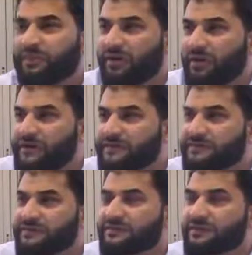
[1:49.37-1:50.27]

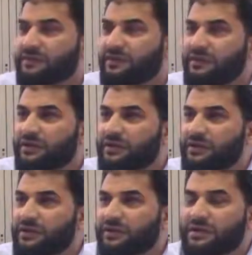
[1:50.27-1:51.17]
because
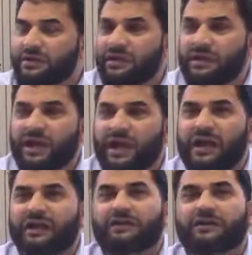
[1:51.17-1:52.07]
he
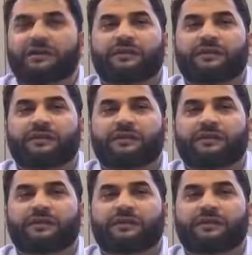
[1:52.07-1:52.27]
had